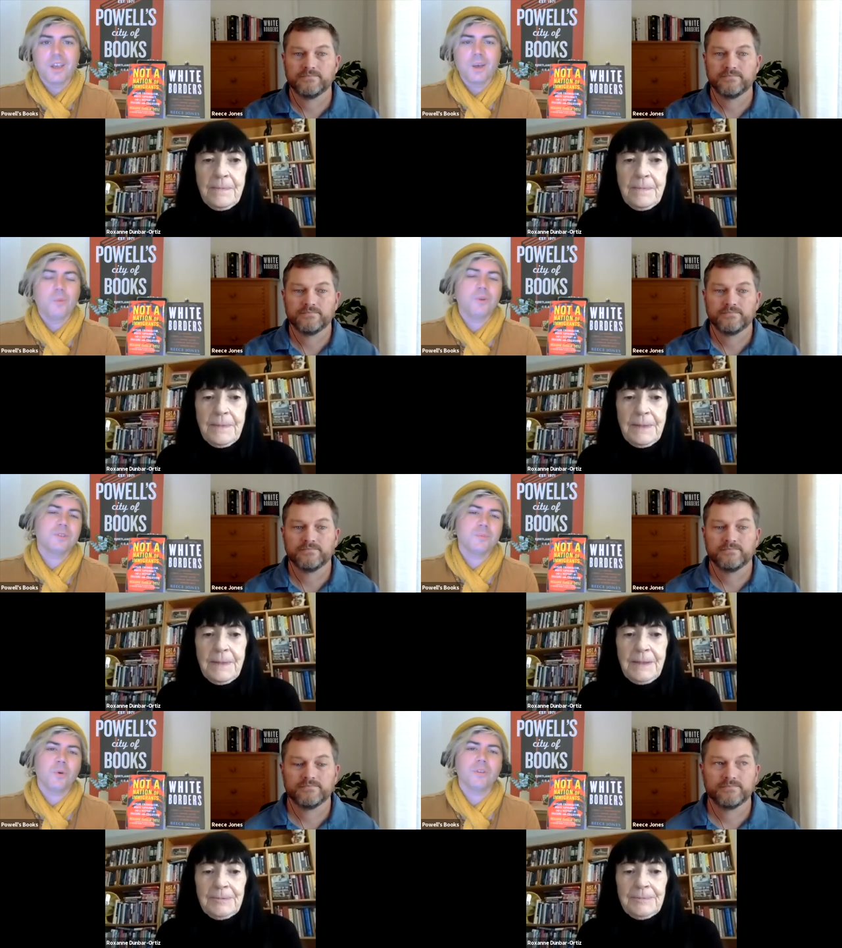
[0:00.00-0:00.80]
Speaker 1: Most
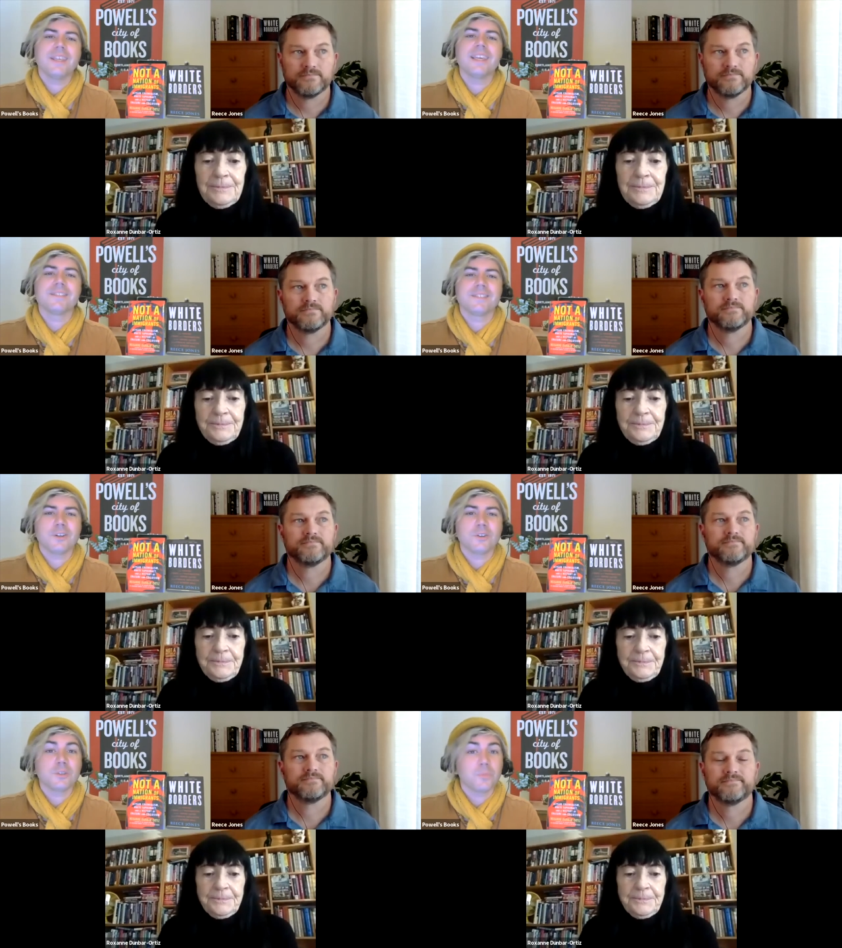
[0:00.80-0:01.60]
importantly, consider
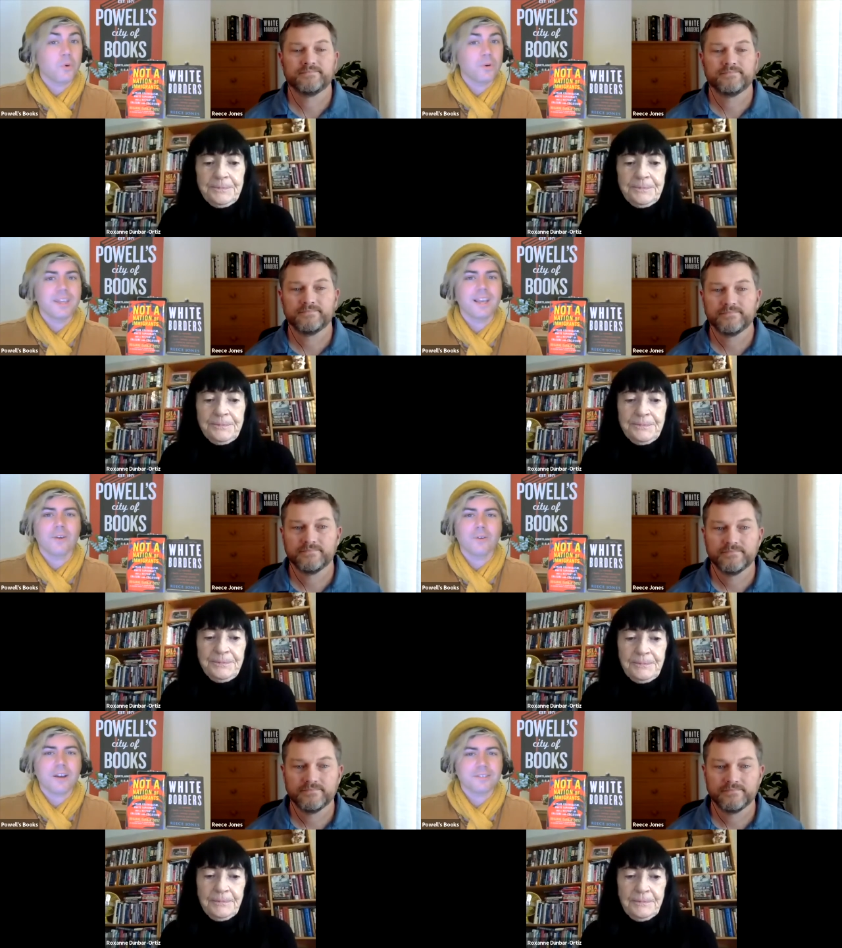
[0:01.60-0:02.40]
supporting
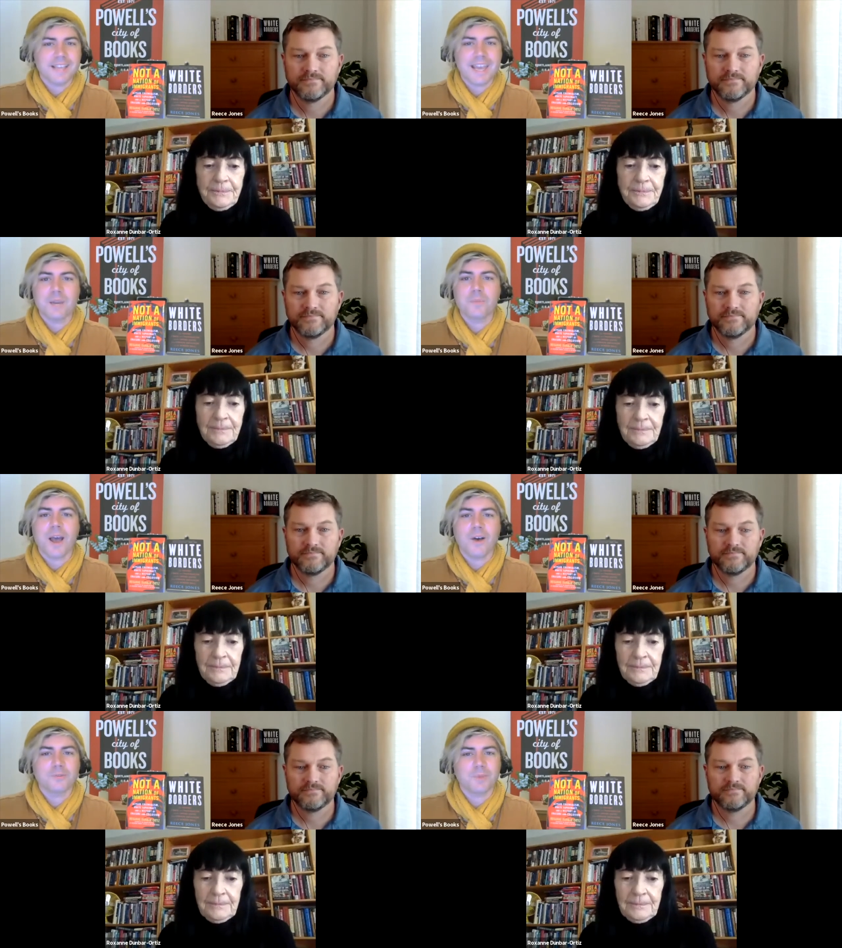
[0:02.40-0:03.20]
Roxanne and
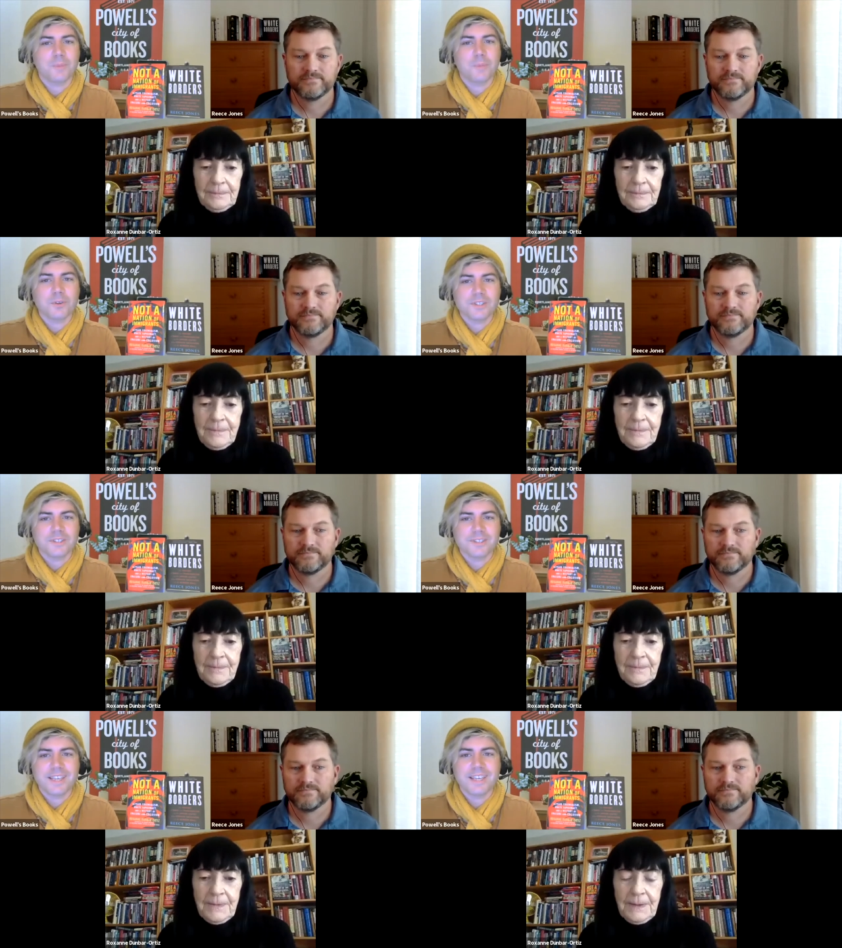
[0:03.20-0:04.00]
Powell's by
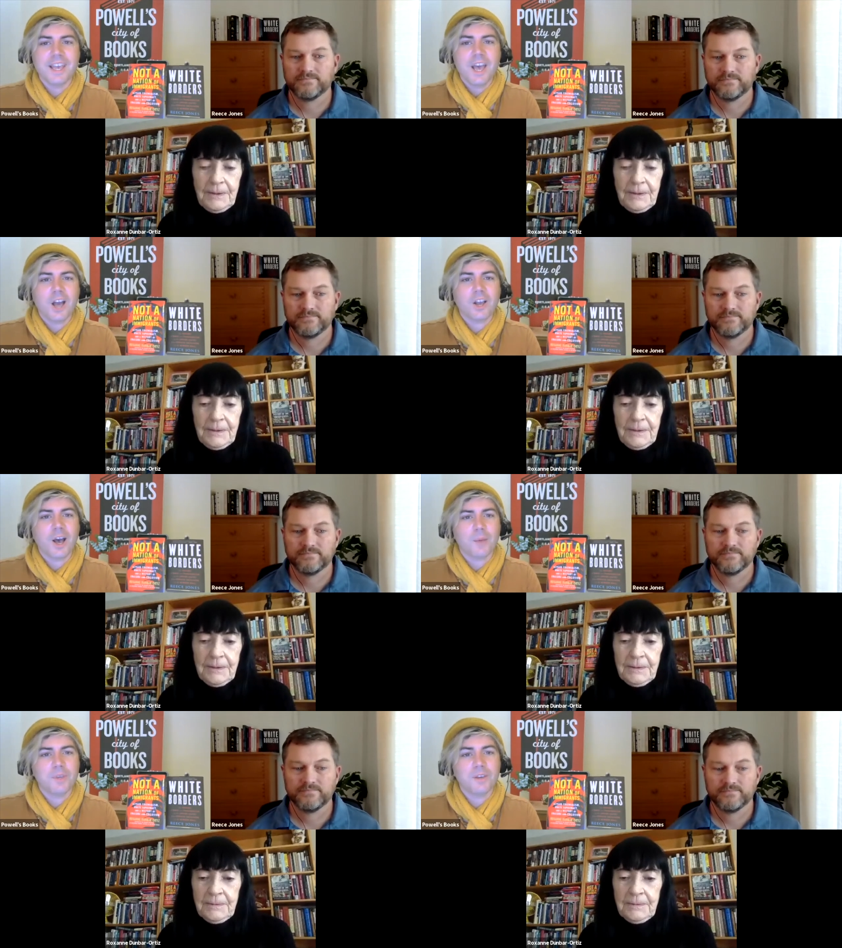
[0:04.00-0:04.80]
purchasing a
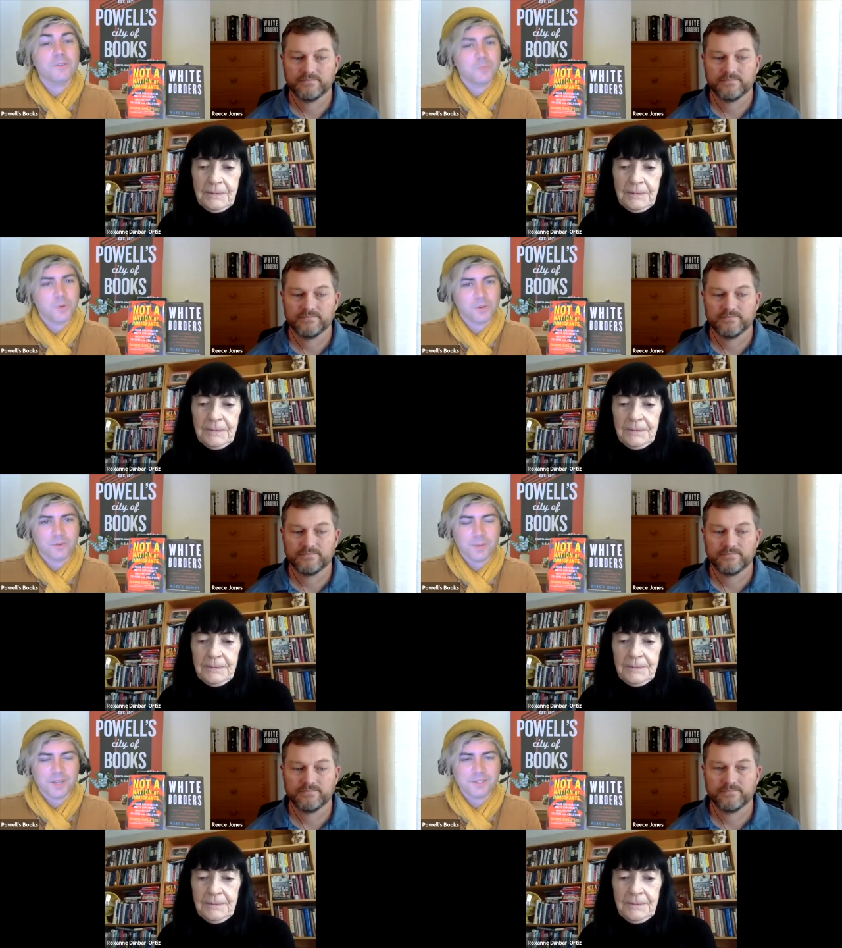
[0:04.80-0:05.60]
copy of her book
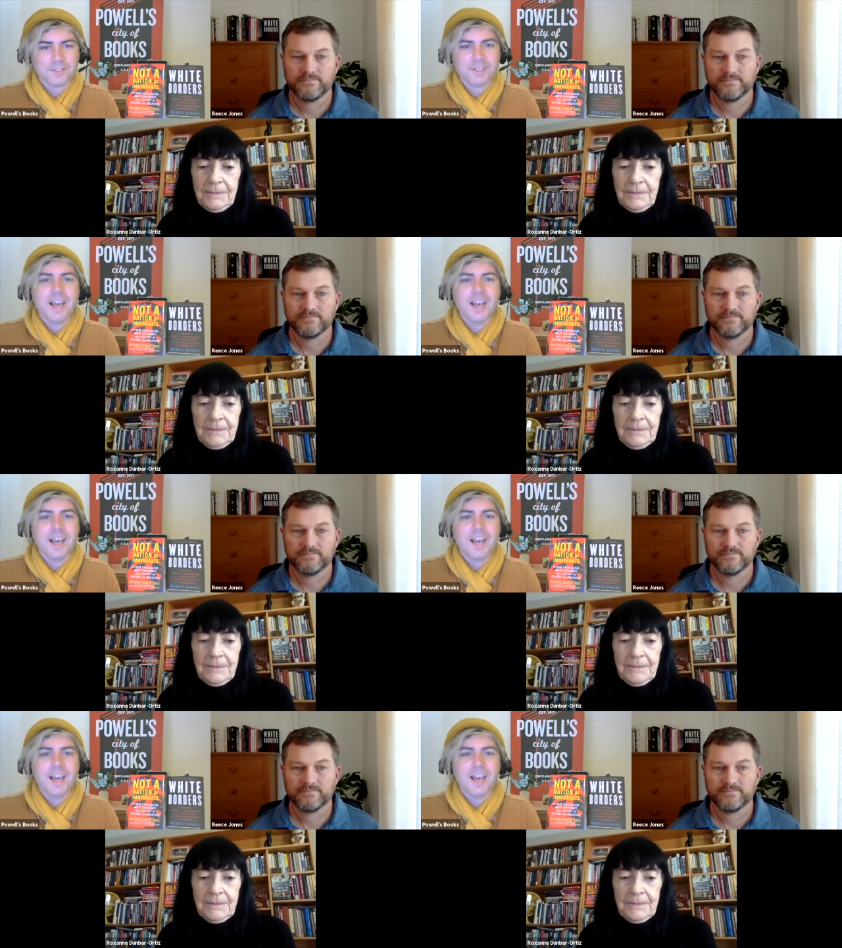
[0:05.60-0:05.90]
from us.